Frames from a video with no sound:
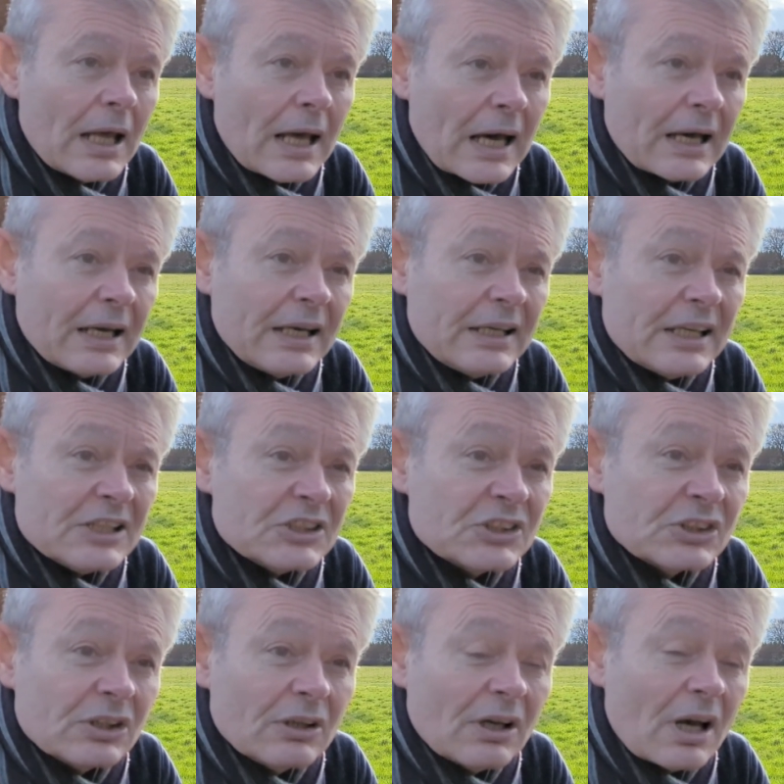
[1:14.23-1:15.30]
And it
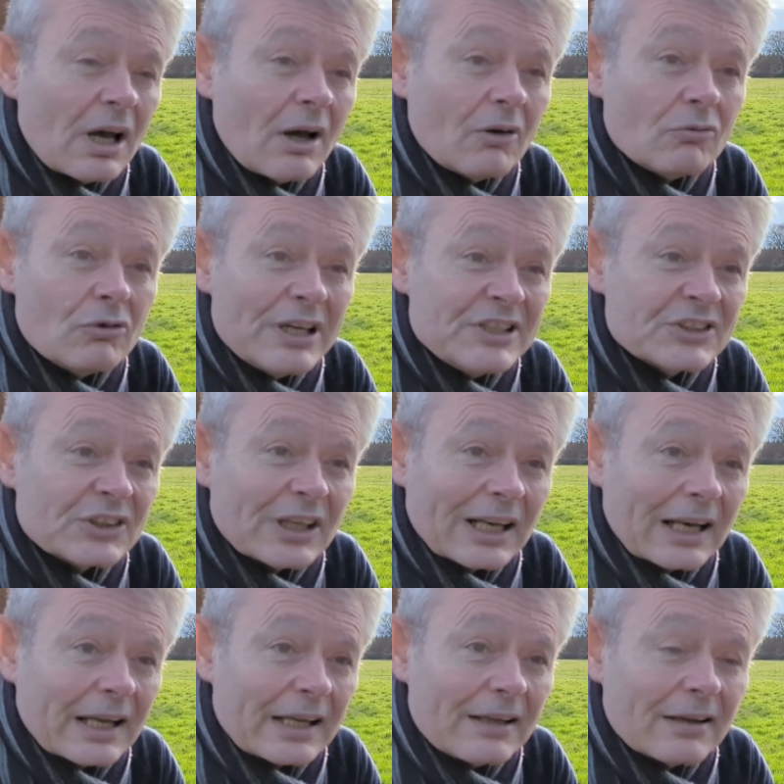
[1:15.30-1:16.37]
is
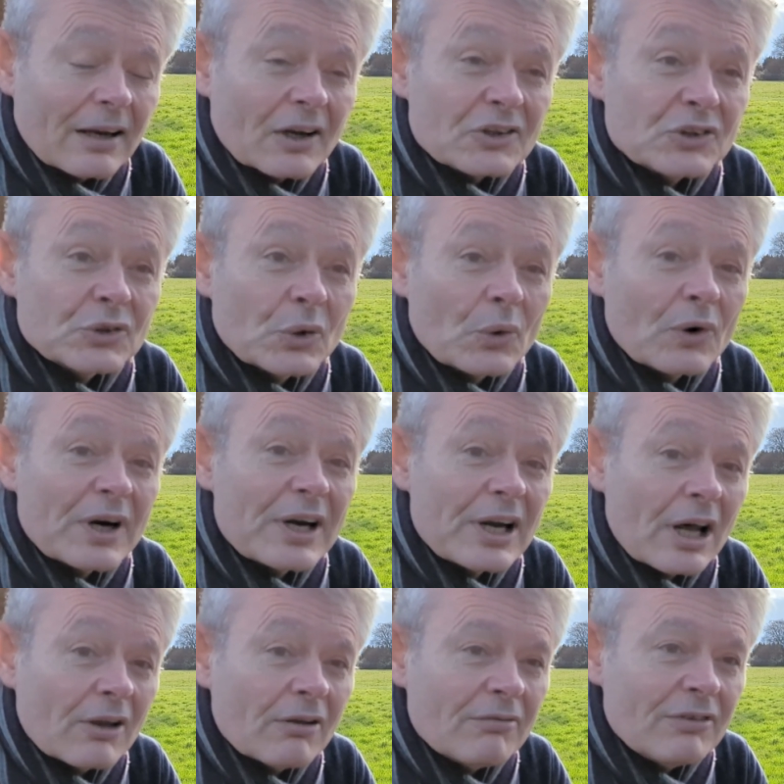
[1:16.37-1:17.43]
recently that I saw
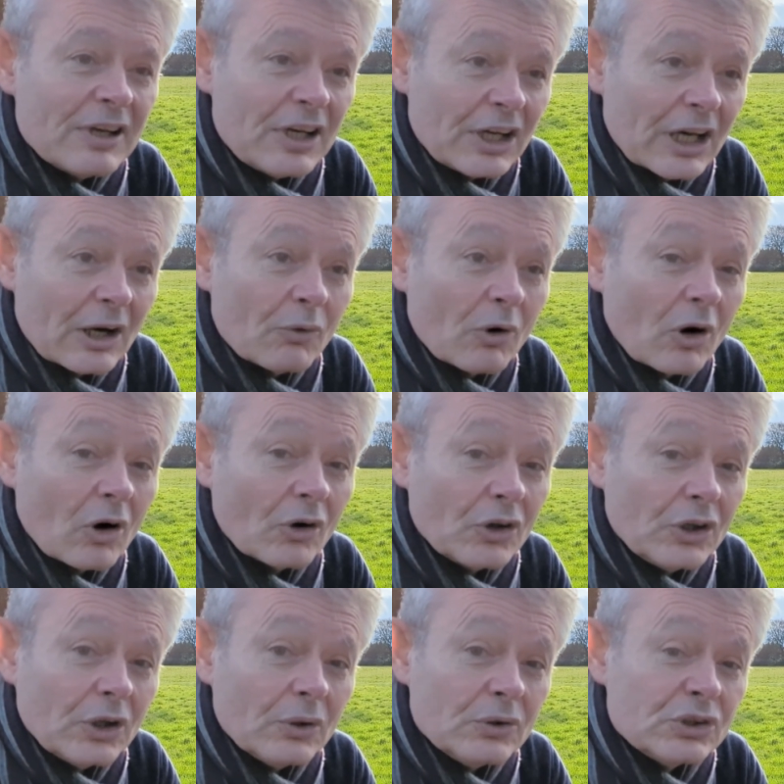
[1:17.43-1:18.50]
another video
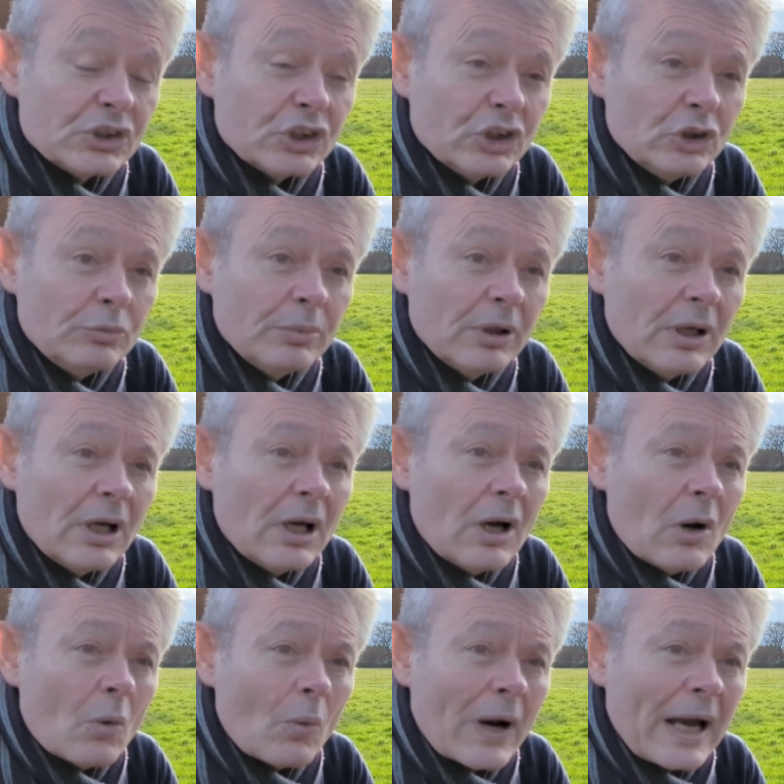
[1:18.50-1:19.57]
on YouTube
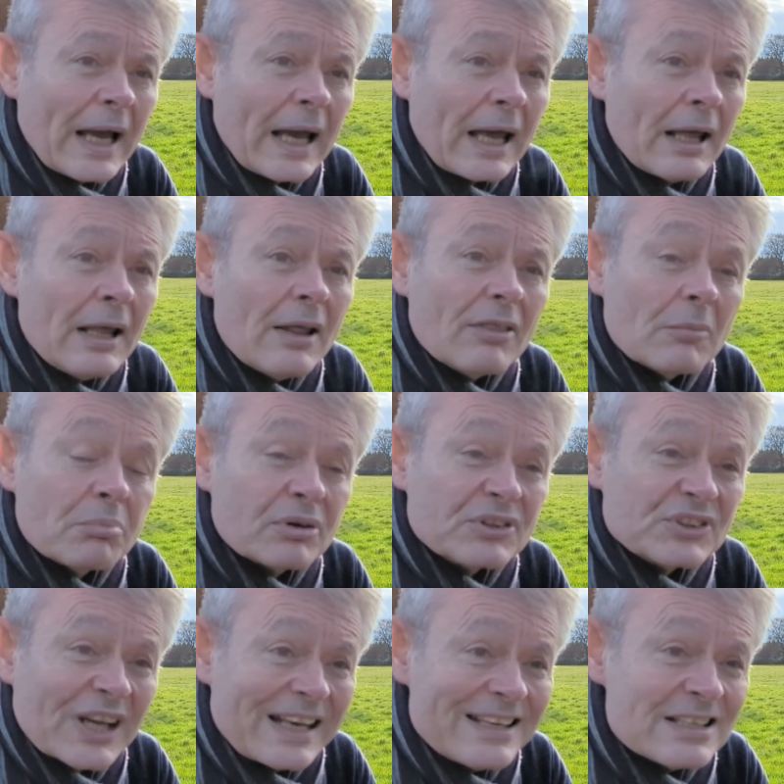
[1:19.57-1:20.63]
where the
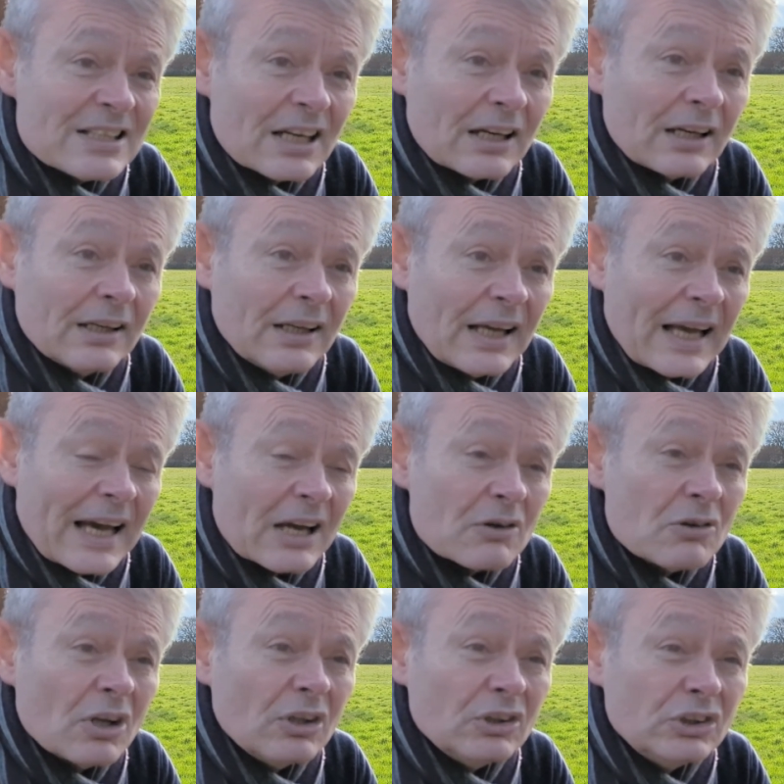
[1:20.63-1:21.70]
presenter had
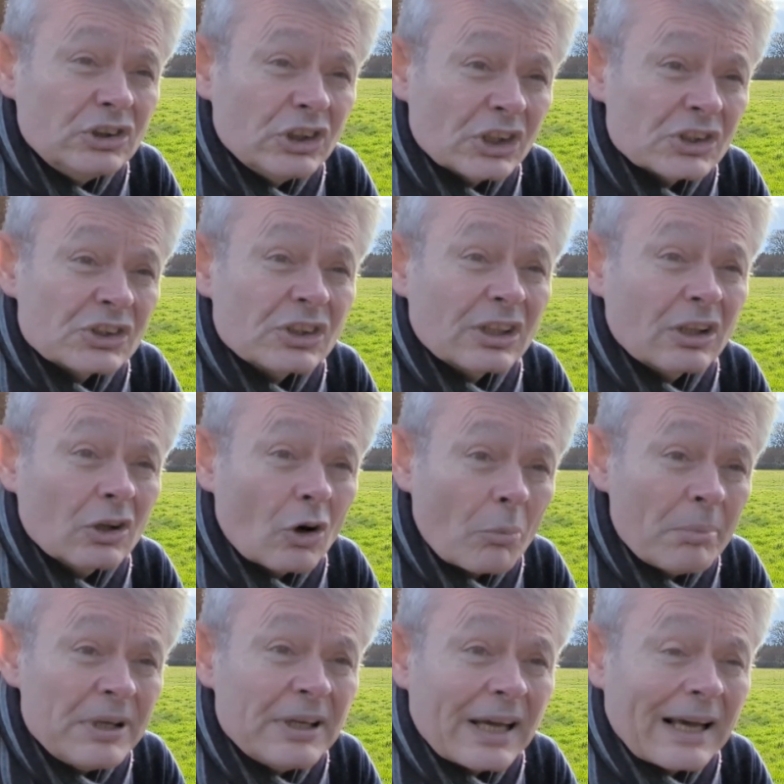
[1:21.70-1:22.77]
just
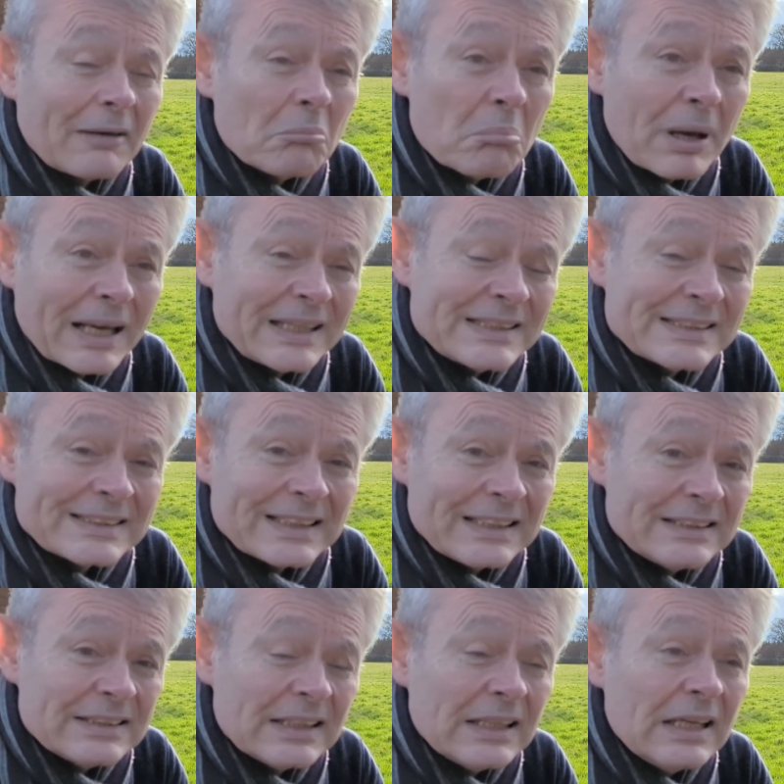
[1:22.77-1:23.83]
copied and
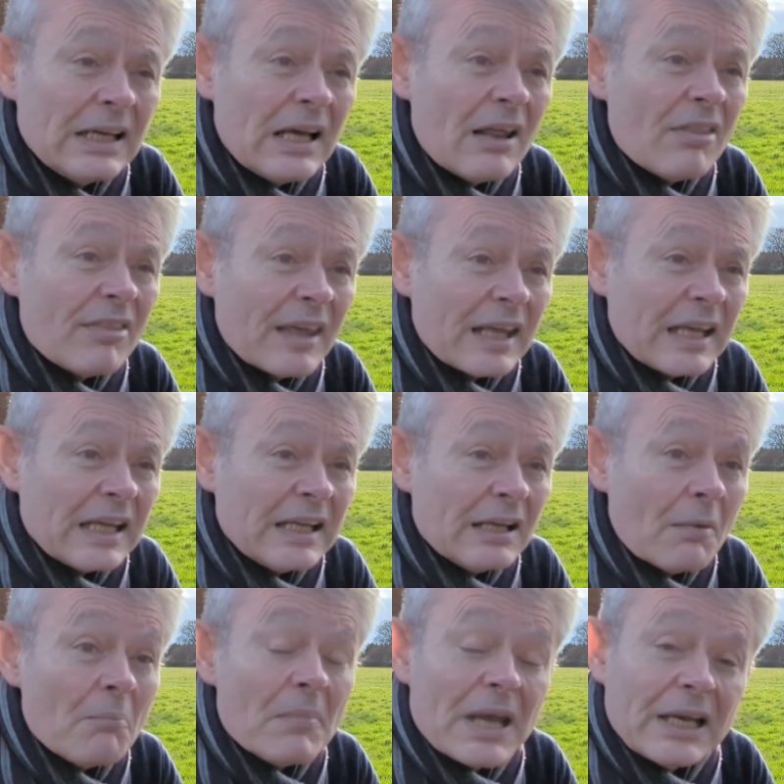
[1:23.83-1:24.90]
pasted the
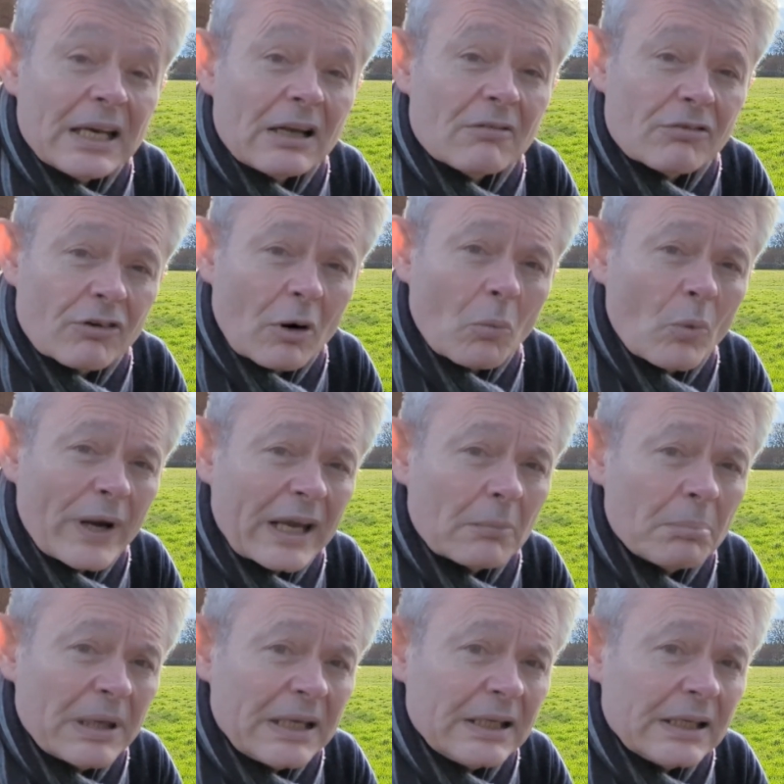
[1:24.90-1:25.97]
meaning from
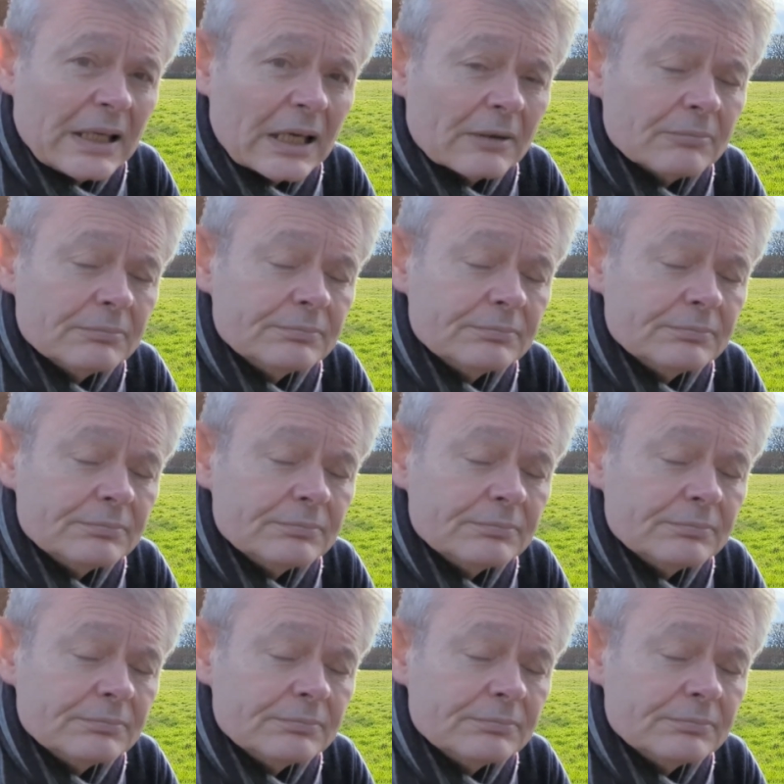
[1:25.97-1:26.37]
Wikipedia.